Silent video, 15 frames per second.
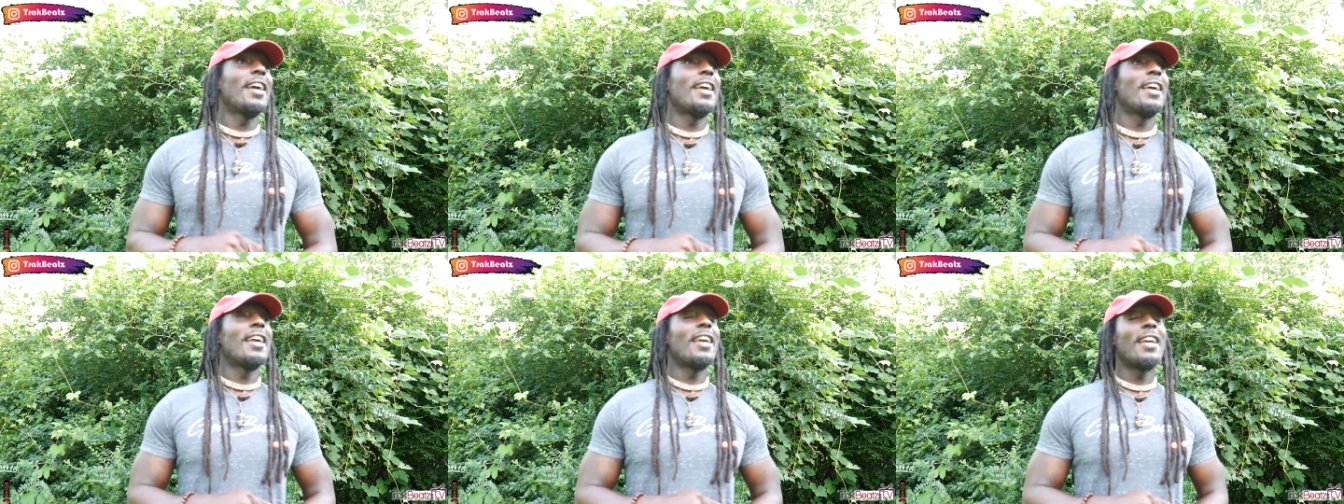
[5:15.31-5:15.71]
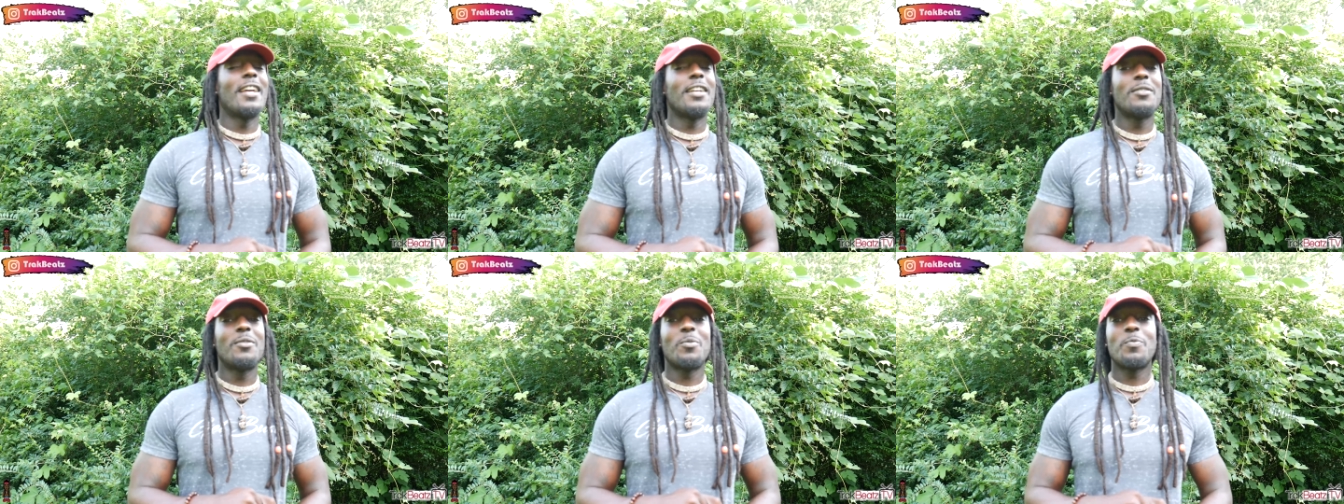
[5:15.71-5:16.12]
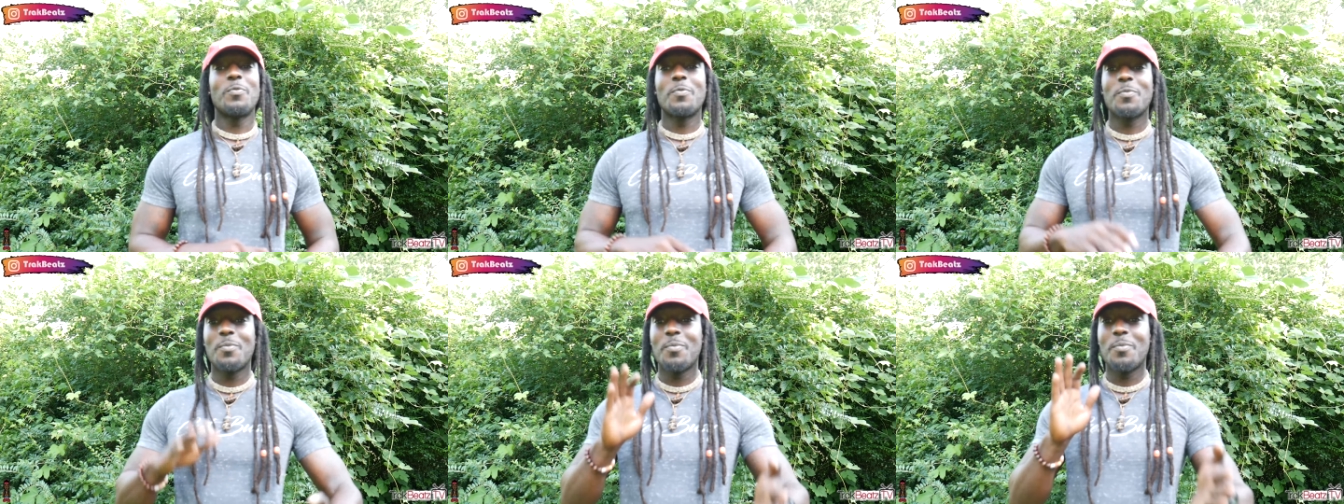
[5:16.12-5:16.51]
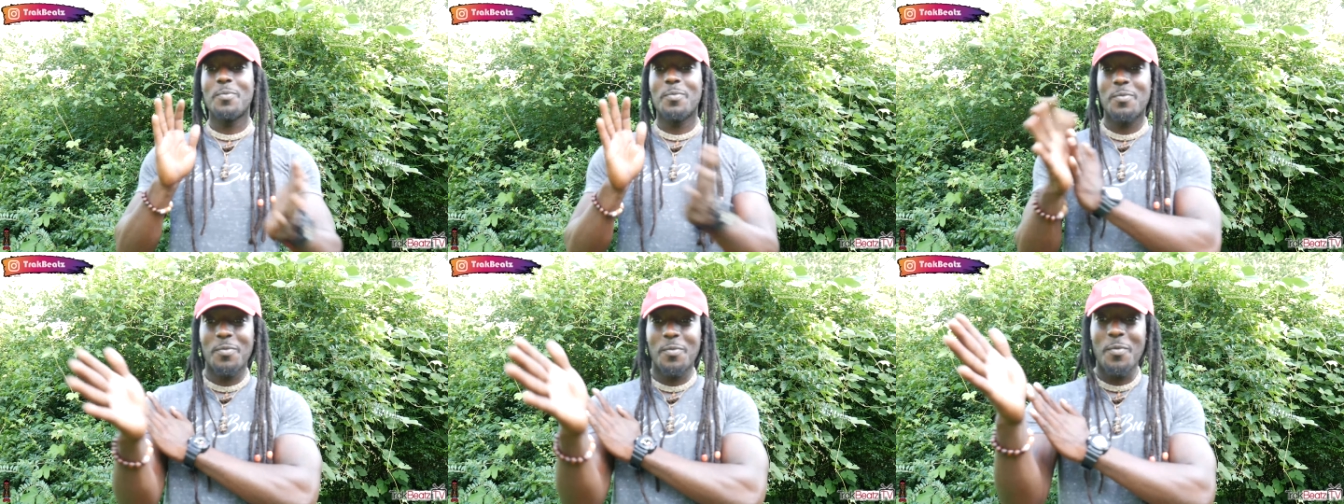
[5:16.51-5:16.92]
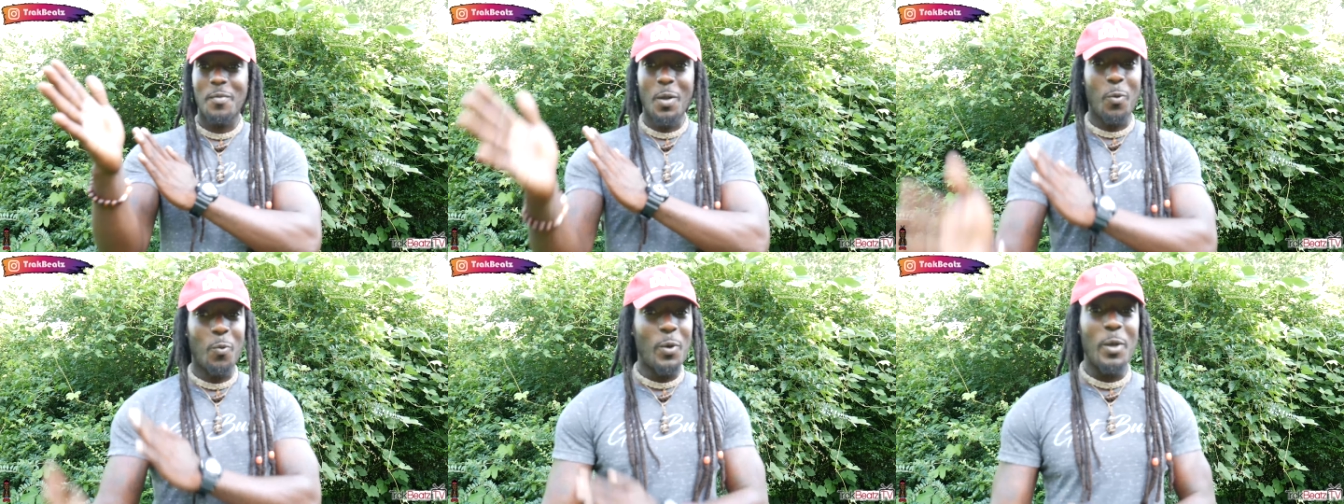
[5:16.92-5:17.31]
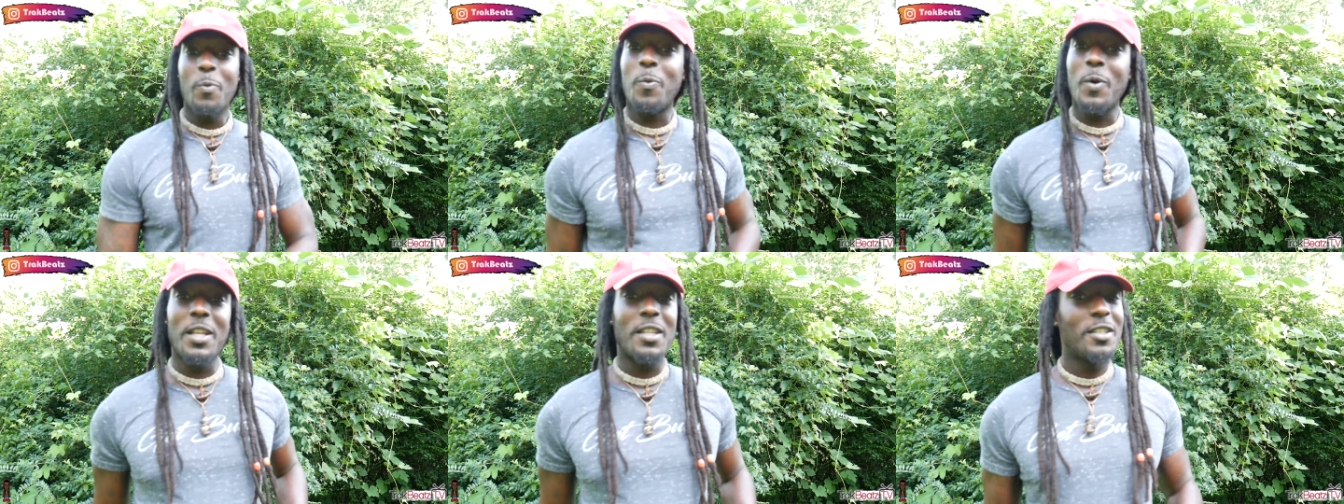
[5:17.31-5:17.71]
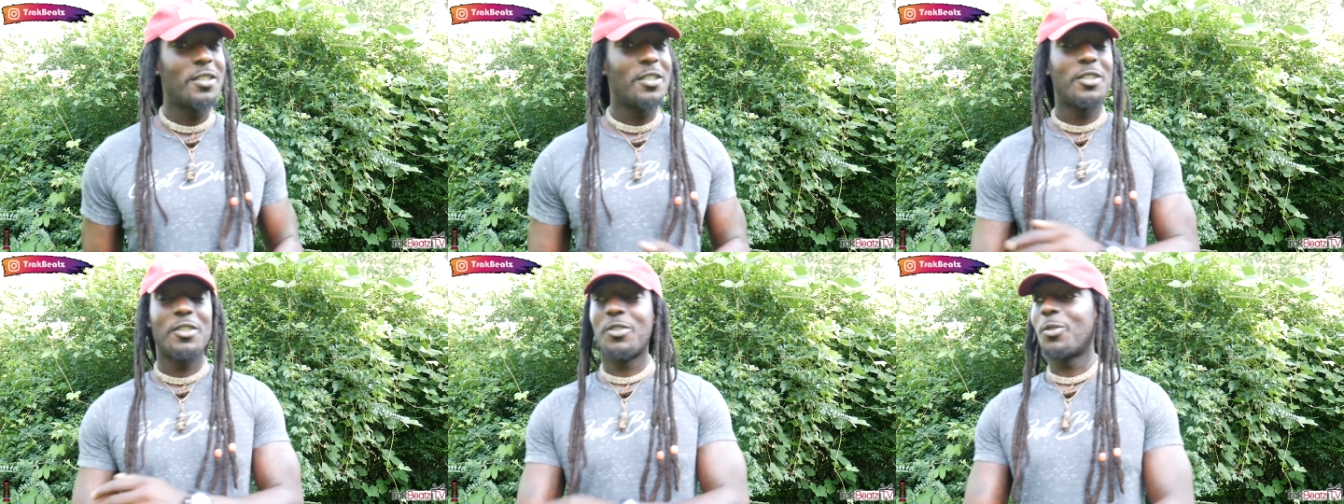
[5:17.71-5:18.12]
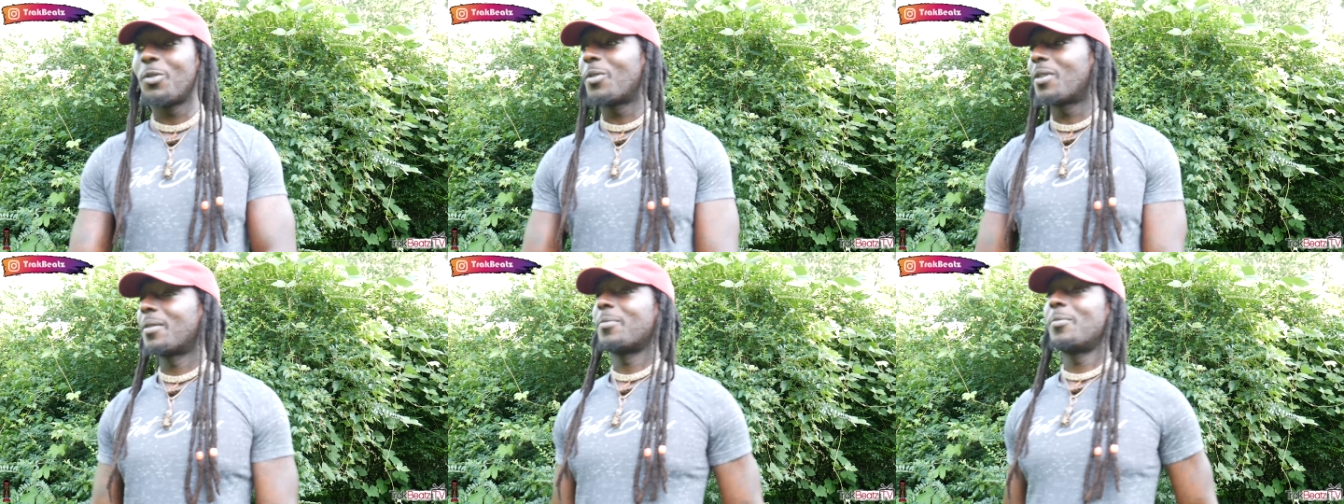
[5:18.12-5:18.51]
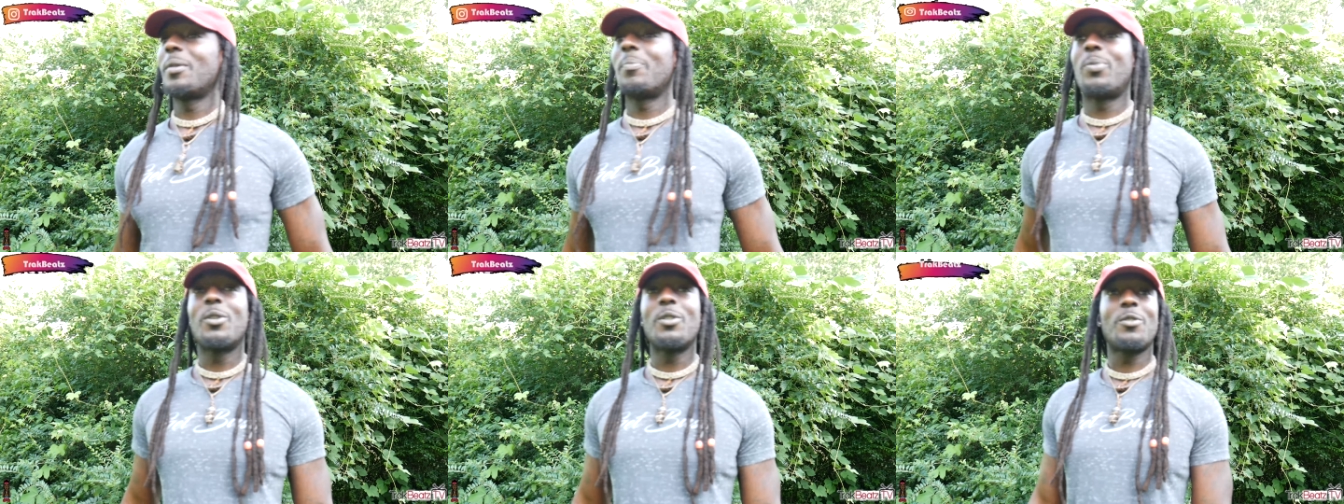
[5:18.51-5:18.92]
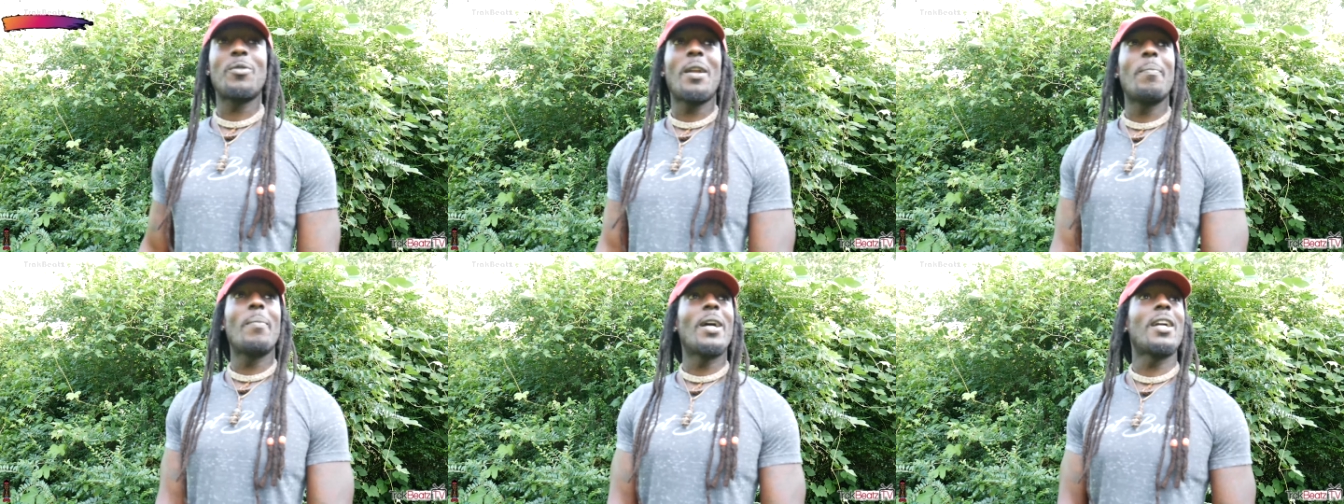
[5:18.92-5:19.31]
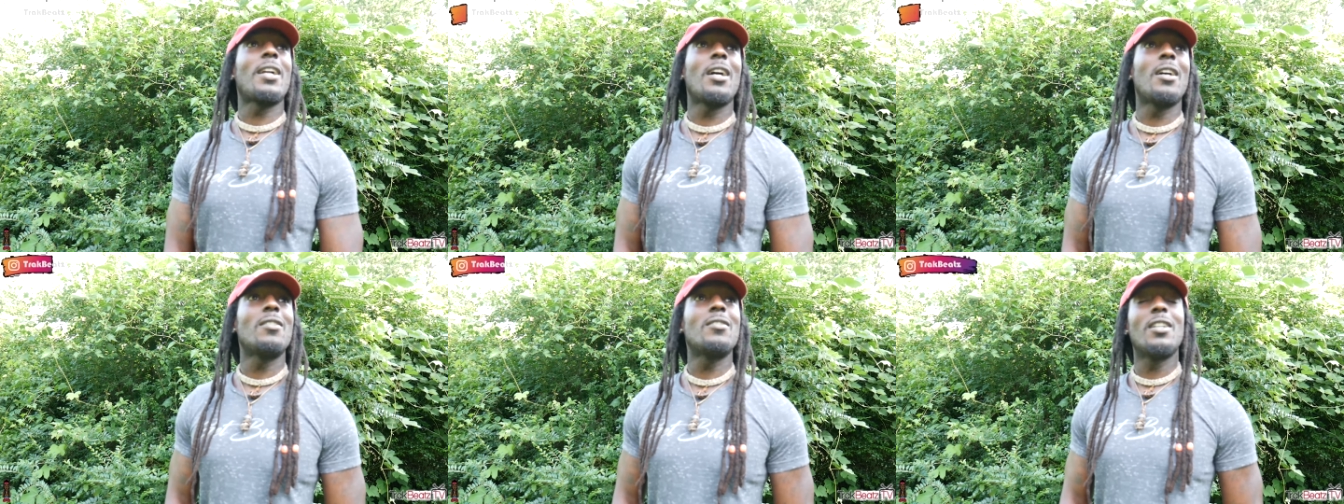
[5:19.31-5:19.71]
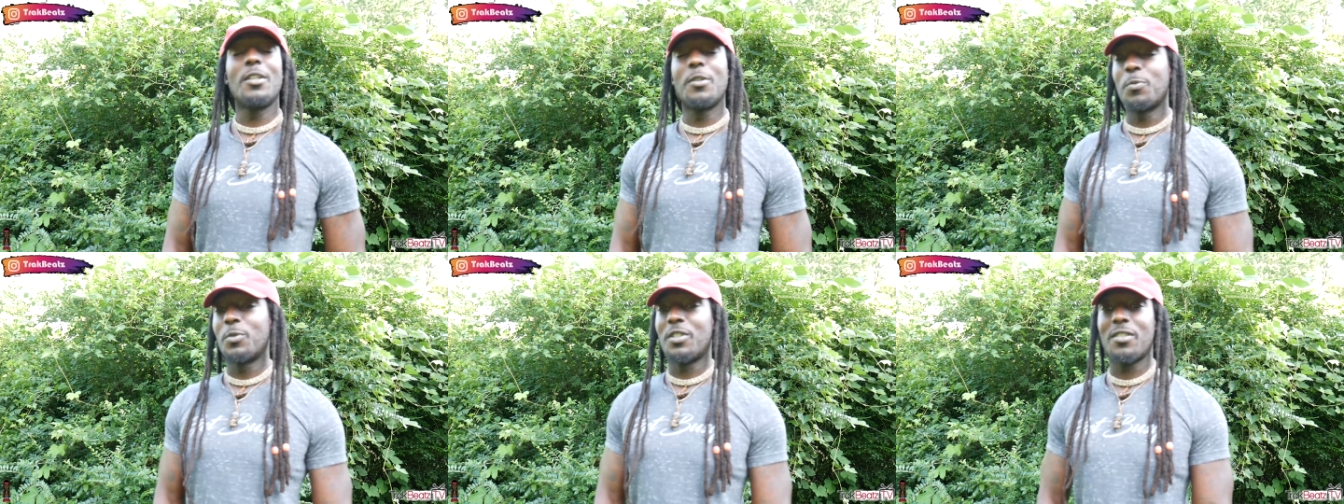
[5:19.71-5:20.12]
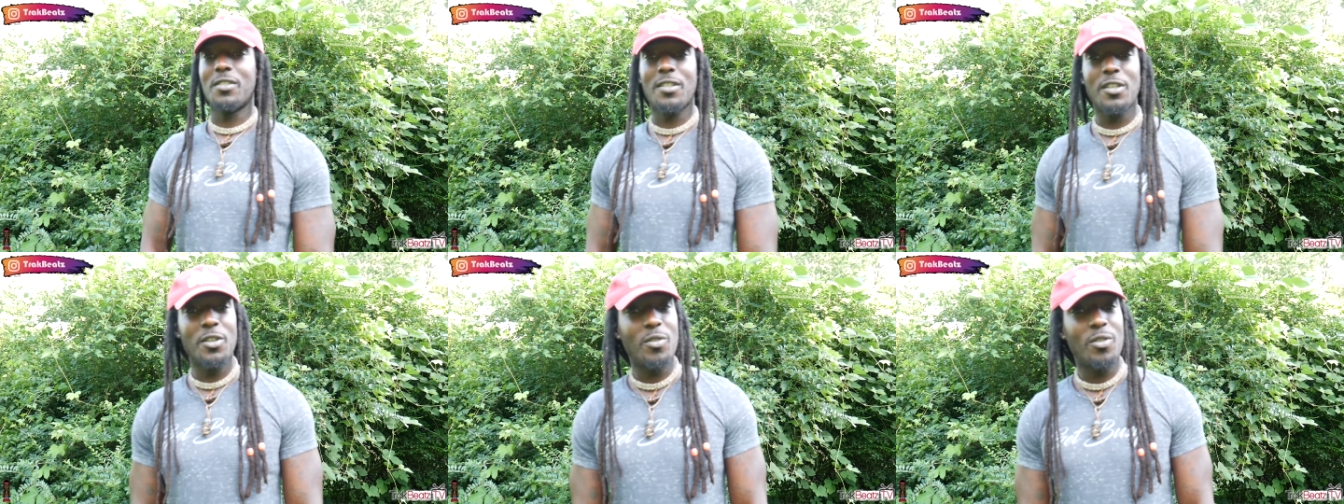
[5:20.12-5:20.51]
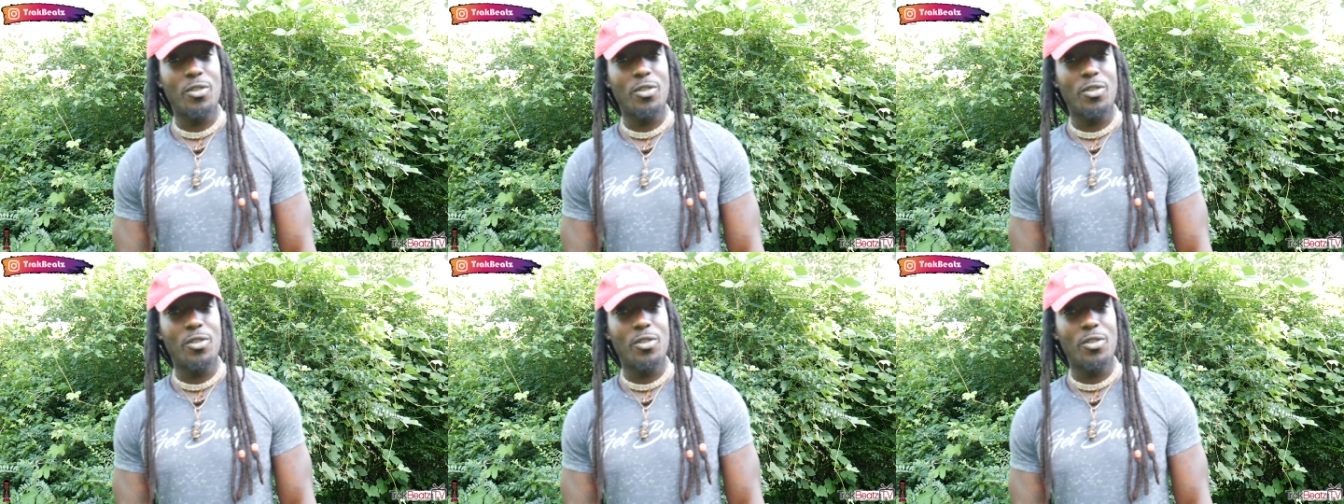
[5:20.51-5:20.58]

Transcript: lights, and we weathered the storm. We pushed right back out. It was still